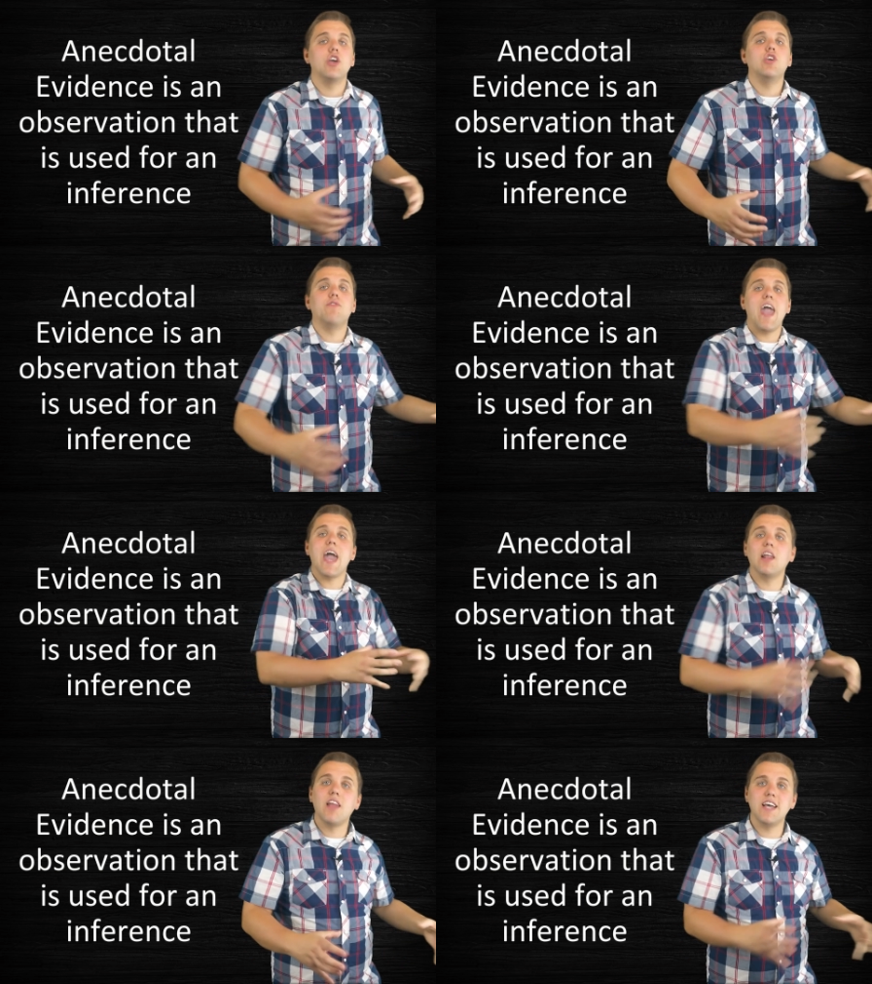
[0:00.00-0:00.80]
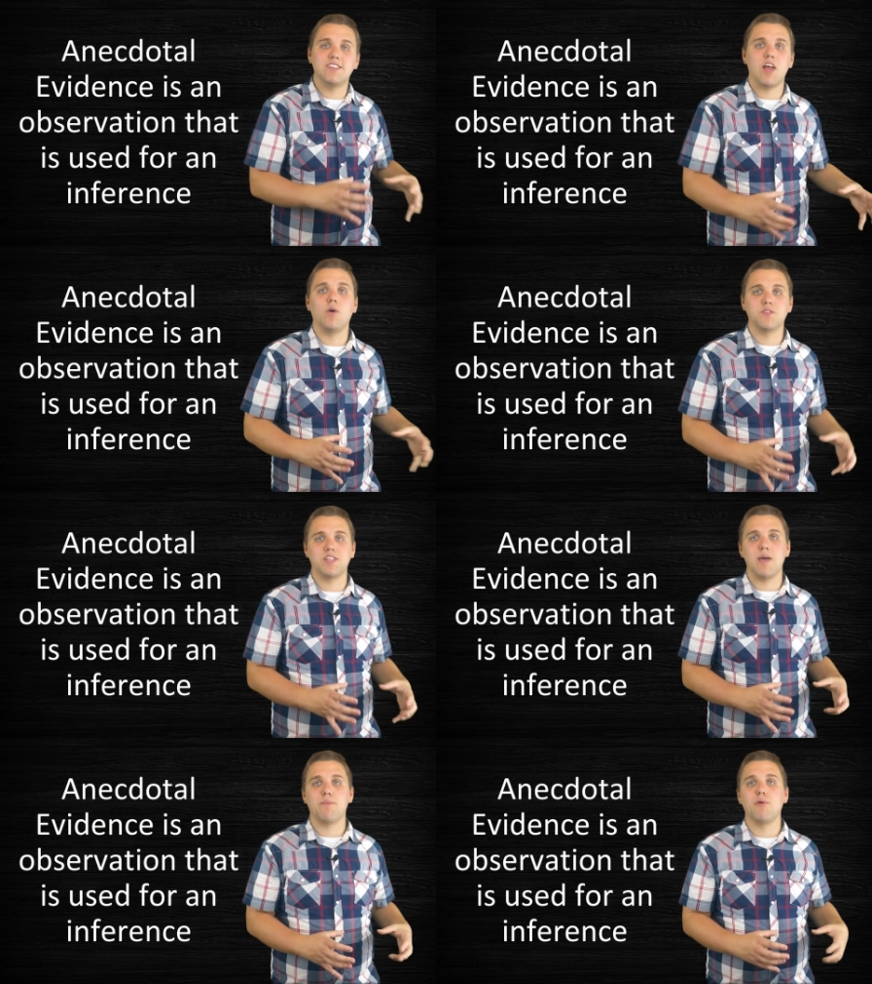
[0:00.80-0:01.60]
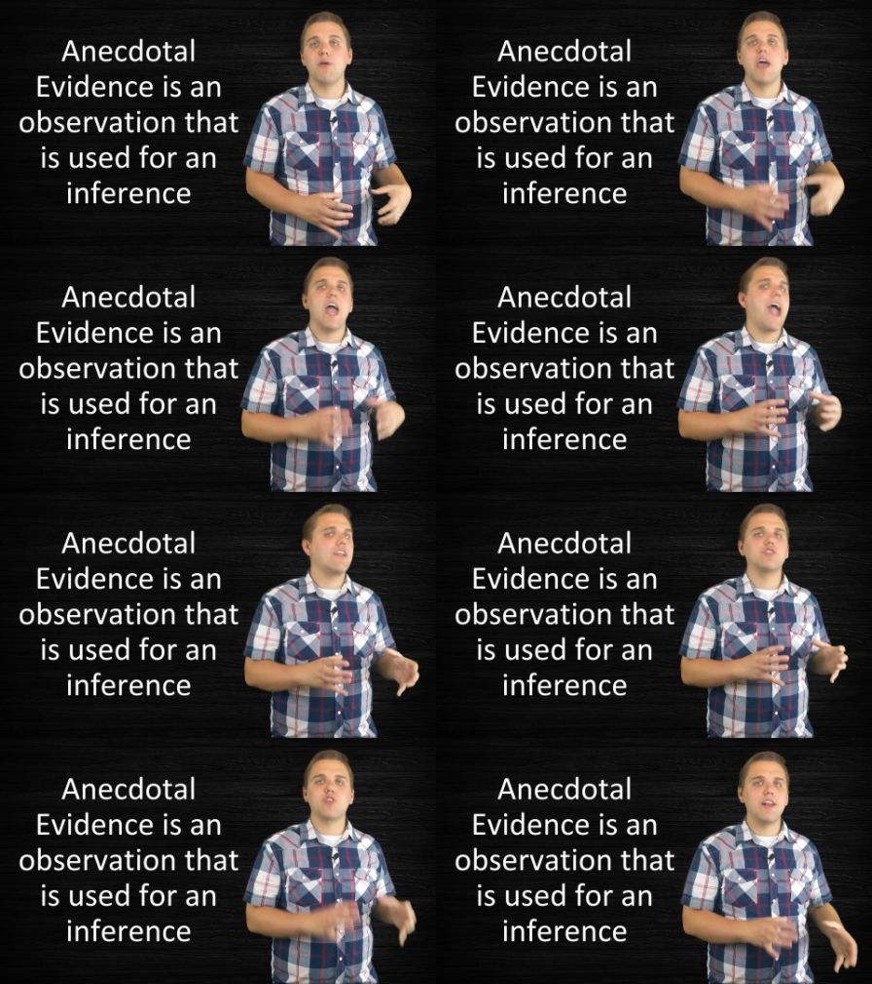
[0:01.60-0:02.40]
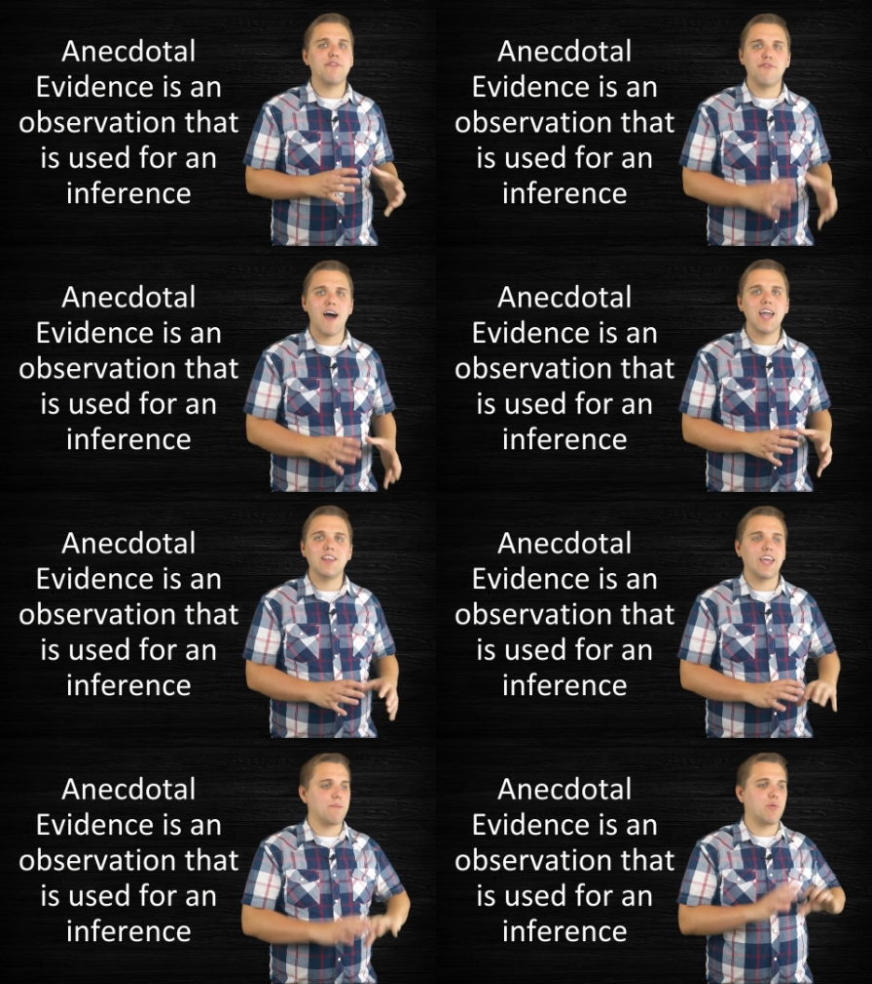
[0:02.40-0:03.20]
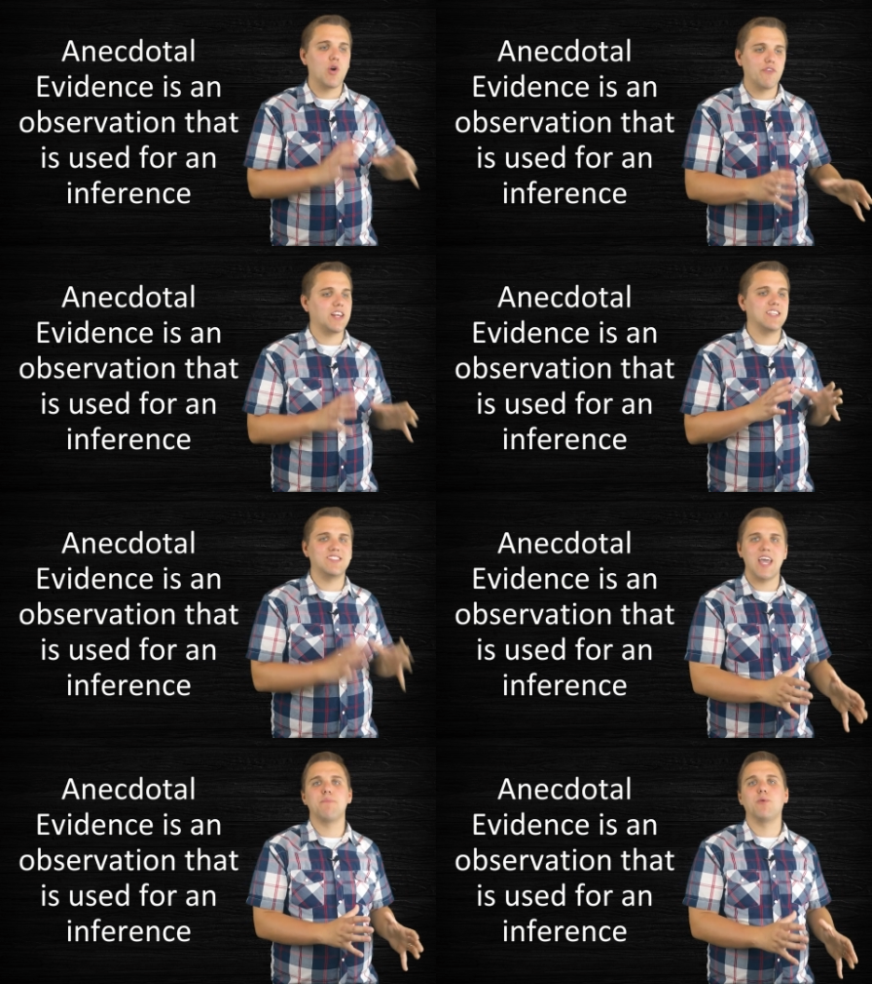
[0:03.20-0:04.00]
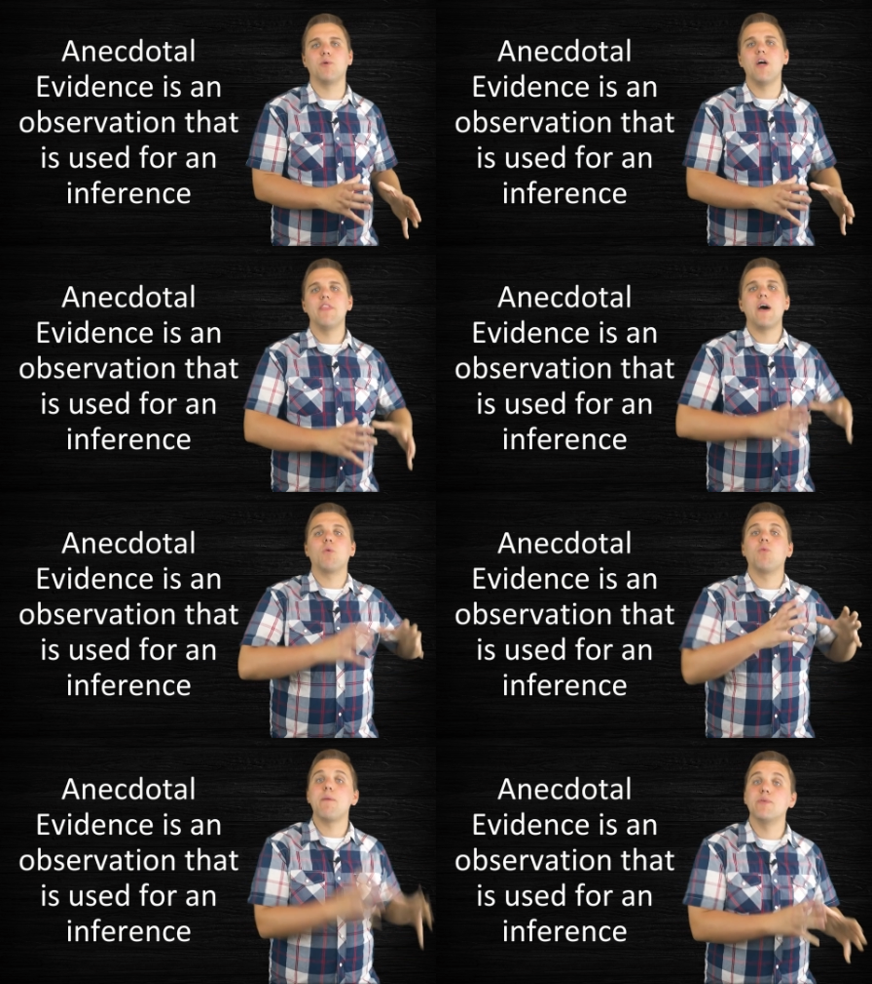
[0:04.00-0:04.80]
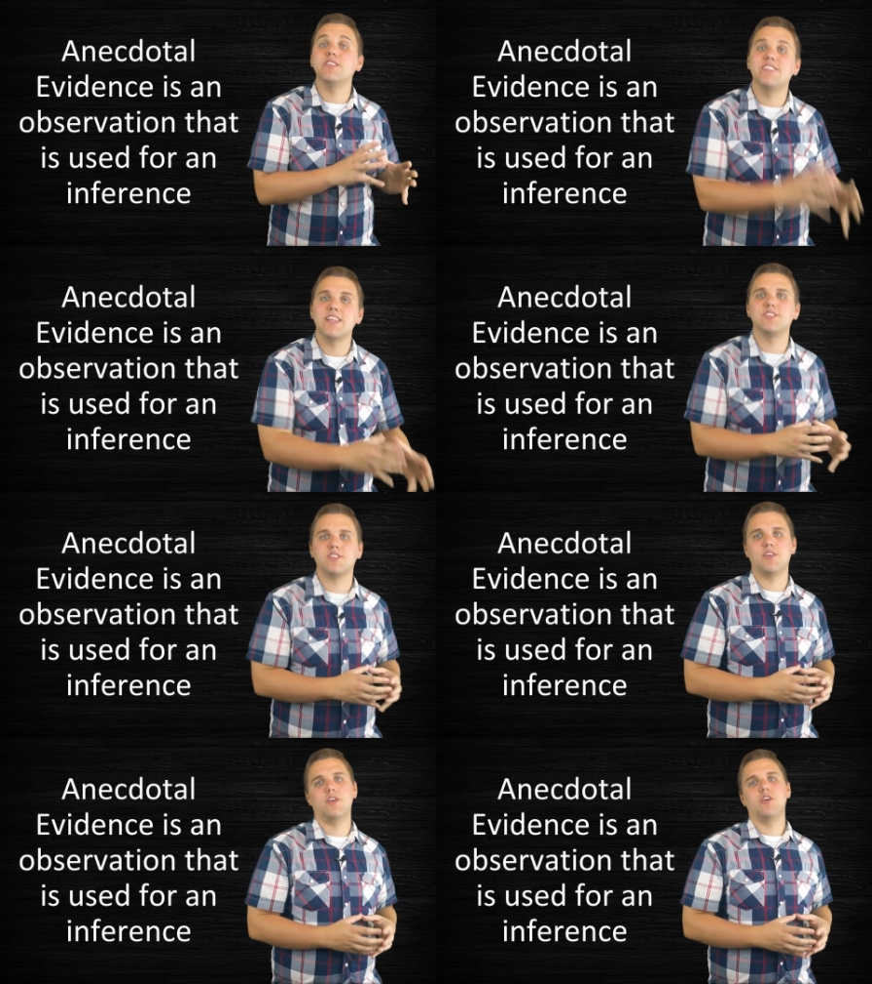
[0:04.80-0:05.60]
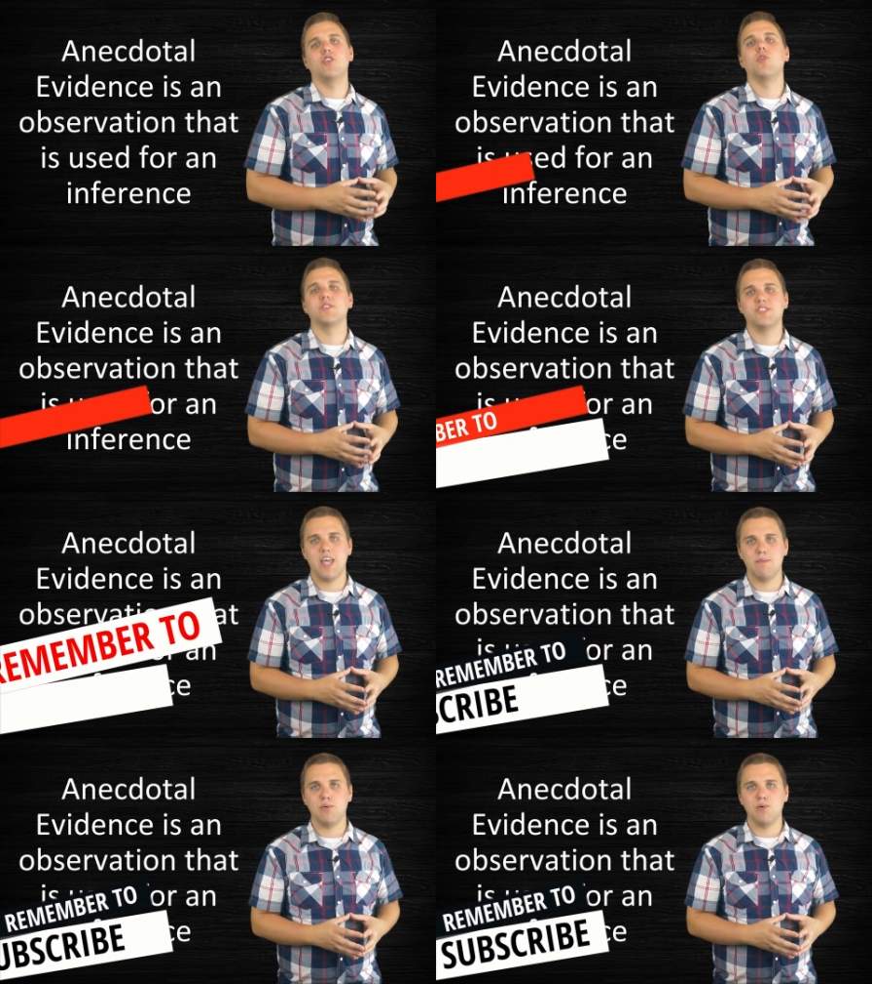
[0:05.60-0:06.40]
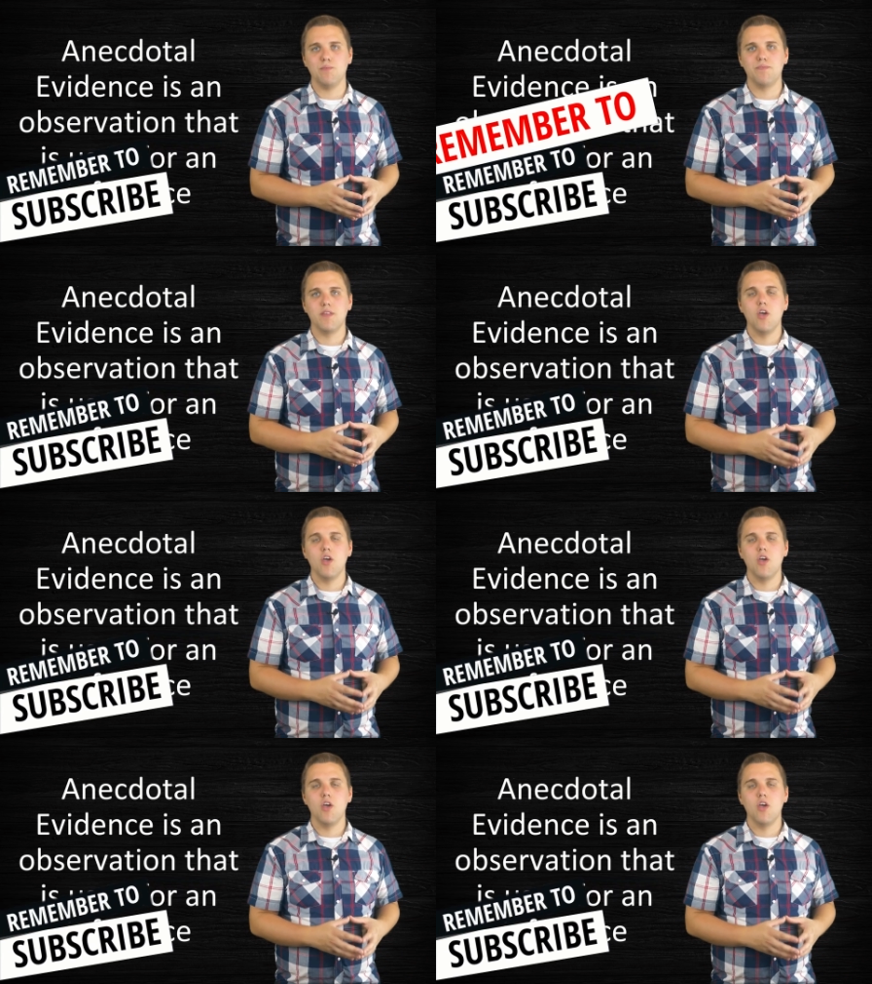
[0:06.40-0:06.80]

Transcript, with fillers: you've analyzed that whole sample, and you're trying to find like a perfect example that represents your sample.